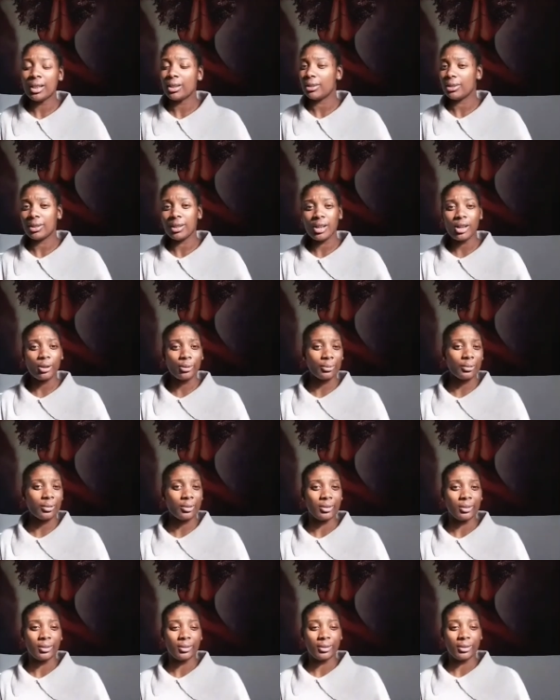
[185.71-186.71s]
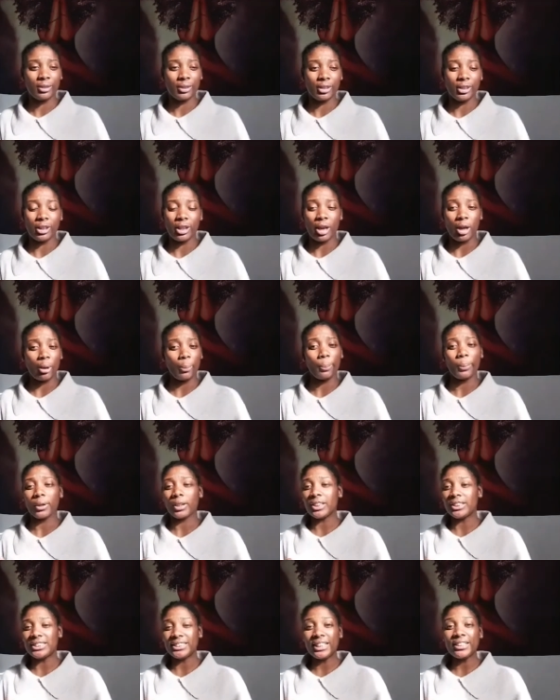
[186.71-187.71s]
No, you know,
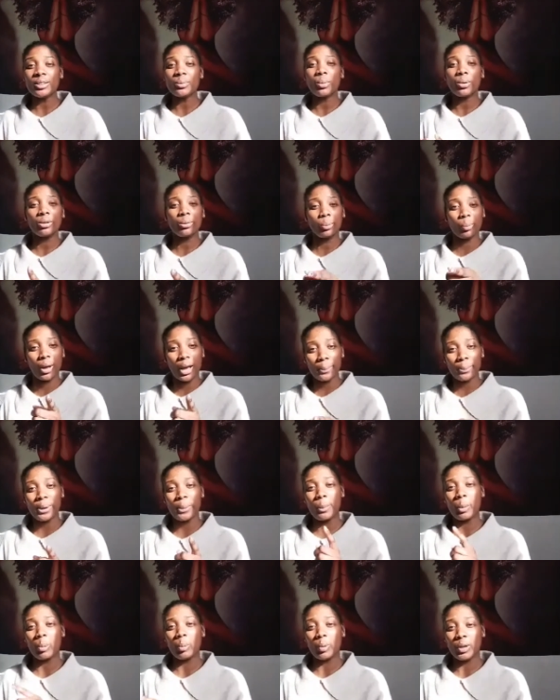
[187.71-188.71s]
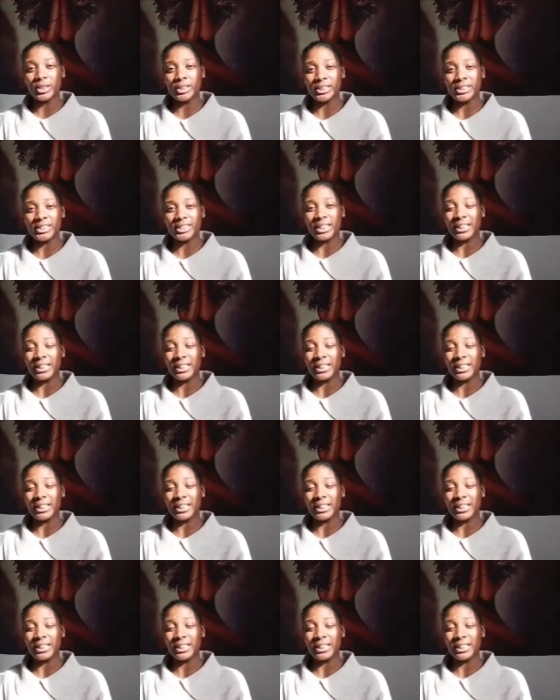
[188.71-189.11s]
because that's what white people want,